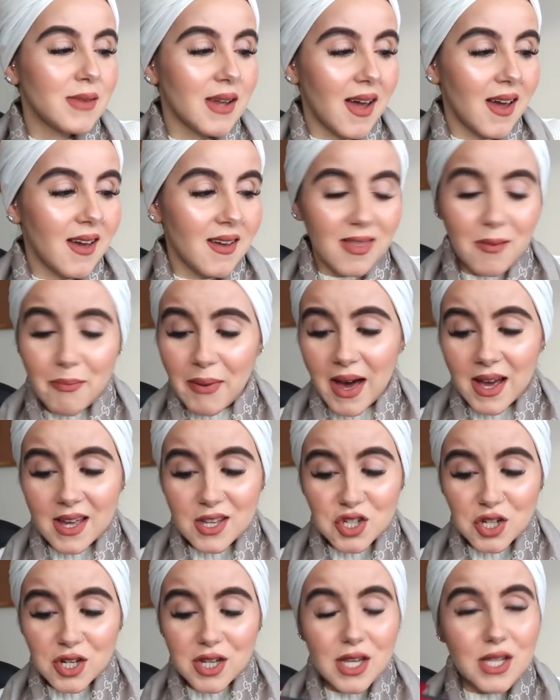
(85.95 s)
Like, the
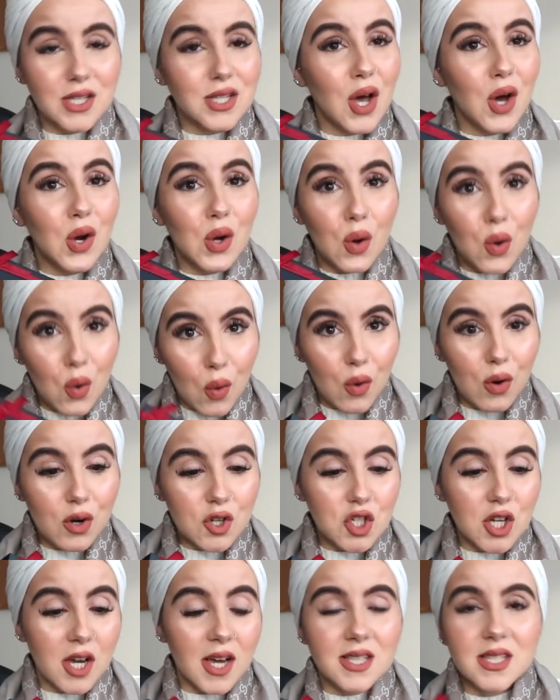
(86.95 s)
packaging is
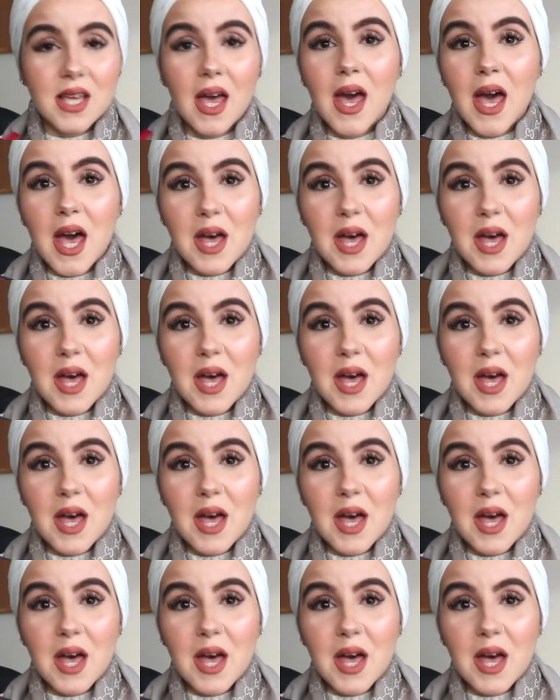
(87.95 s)
gorgeous,